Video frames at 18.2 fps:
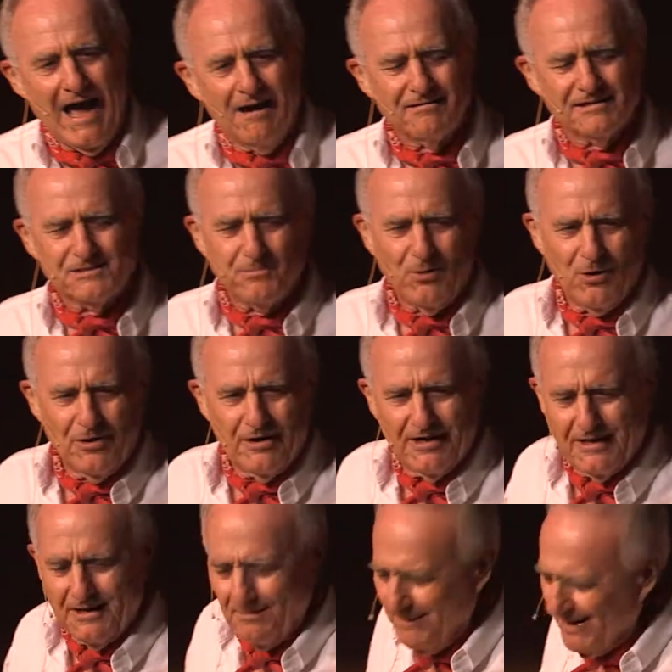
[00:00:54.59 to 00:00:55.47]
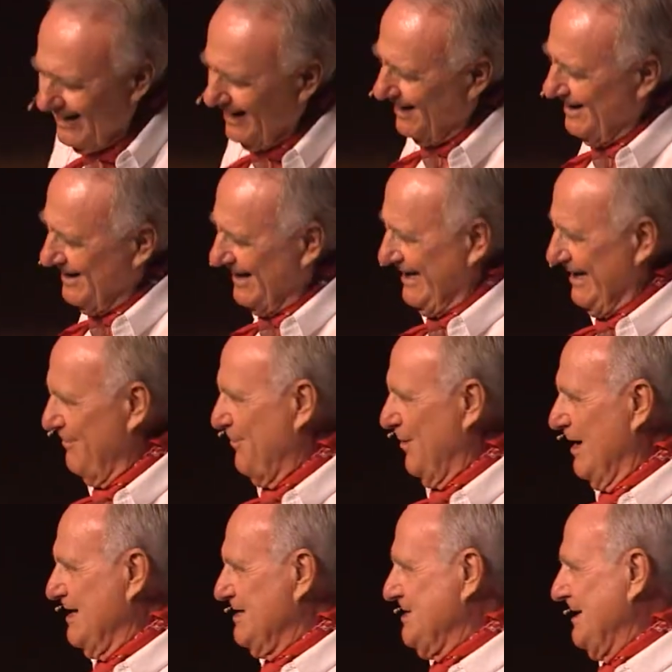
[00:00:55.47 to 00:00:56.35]
I was born in the middle of the
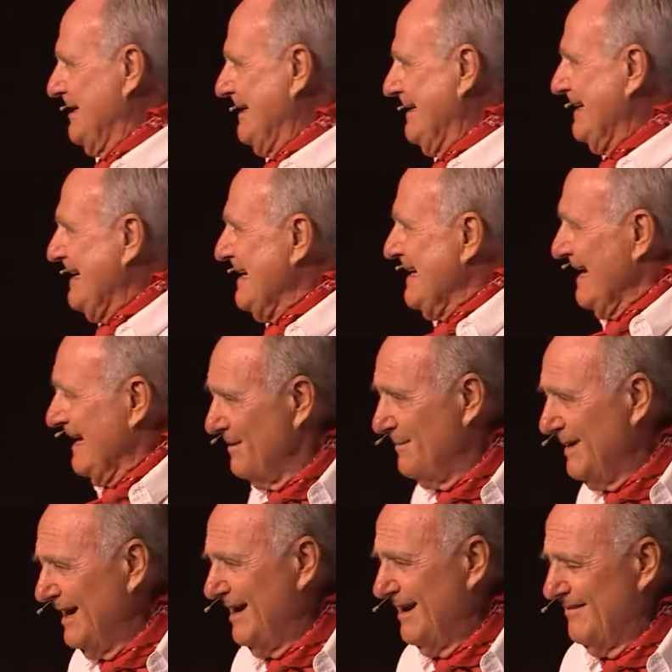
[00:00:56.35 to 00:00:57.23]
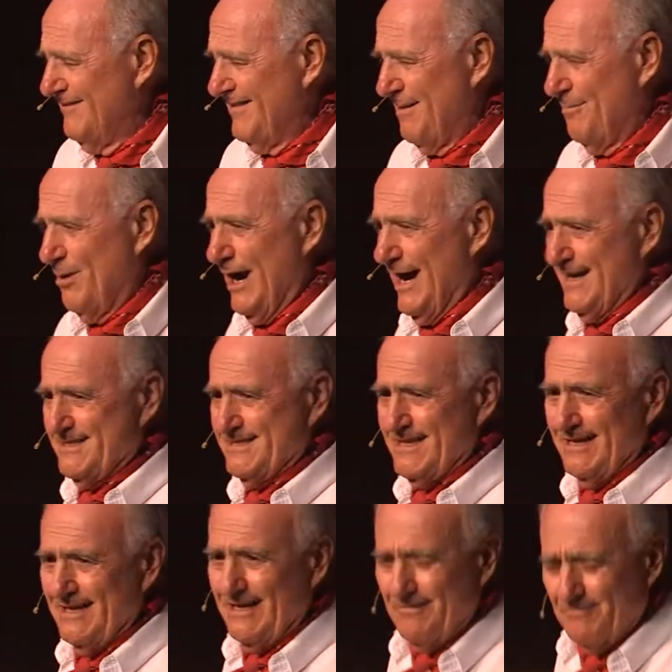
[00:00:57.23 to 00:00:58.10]
Depression, in the middle of
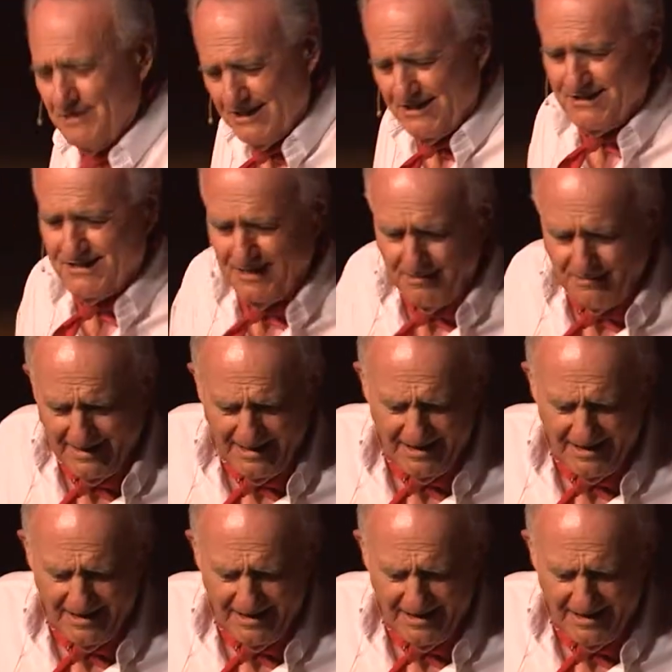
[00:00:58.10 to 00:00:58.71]
Nebraska, which is in the